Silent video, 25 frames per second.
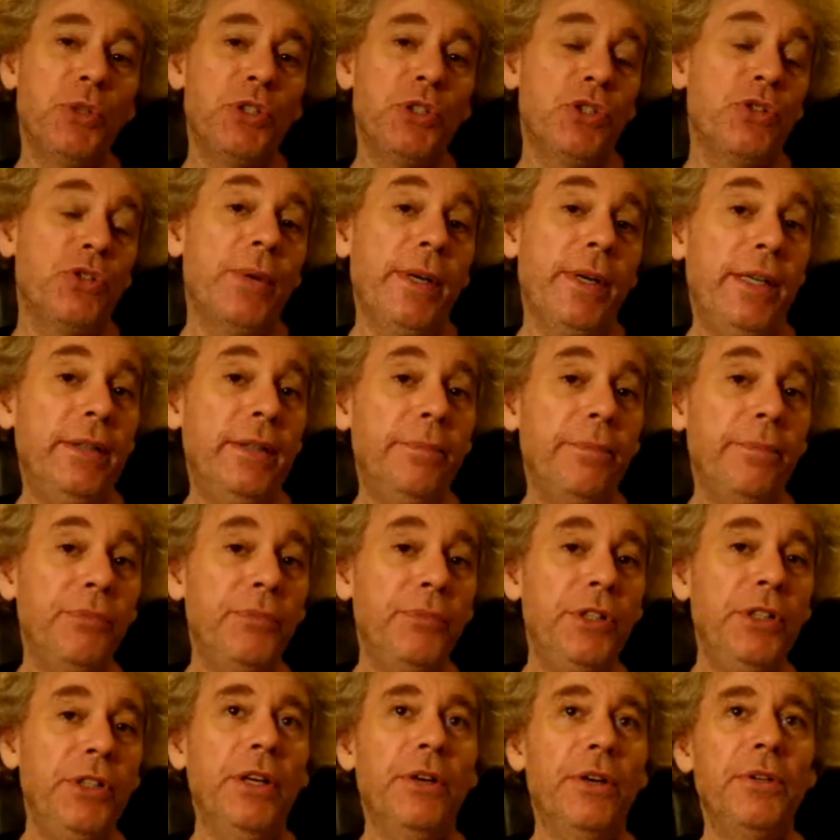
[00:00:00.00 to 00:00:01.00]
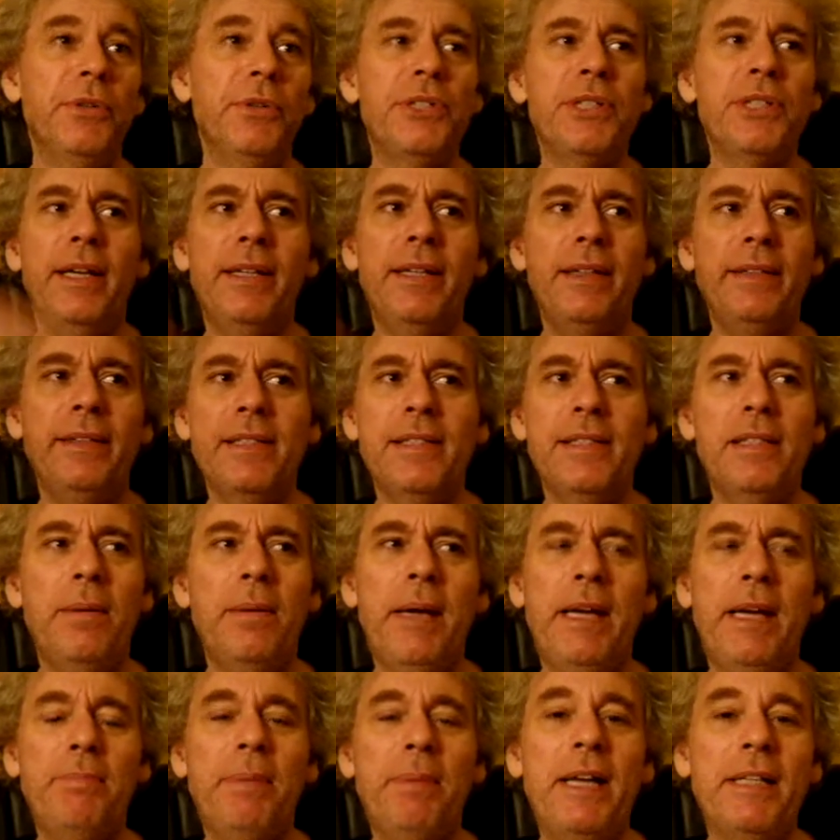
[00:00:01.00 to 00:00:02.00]
was great. You know, there's like, there's
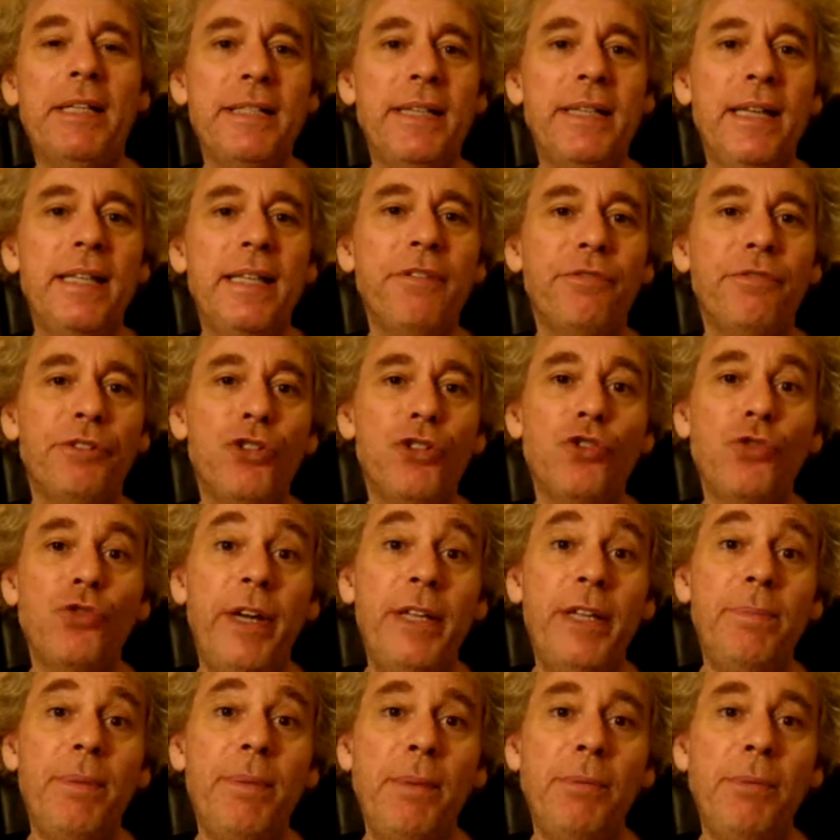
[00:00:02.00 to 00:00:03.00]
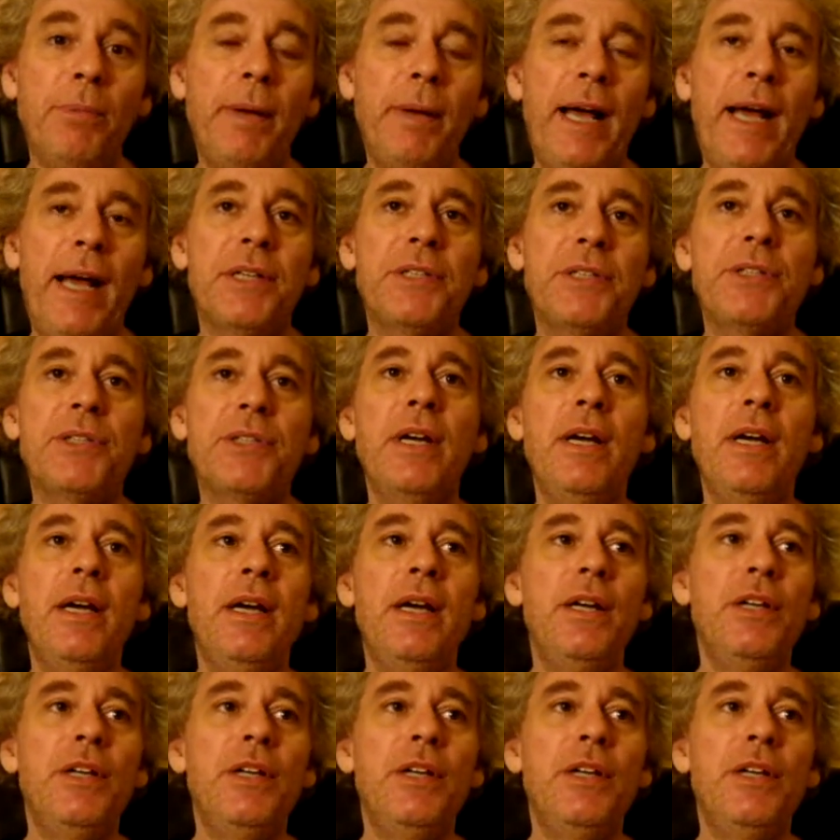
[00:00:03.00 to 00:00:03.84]
about 10 different trade paperbacks.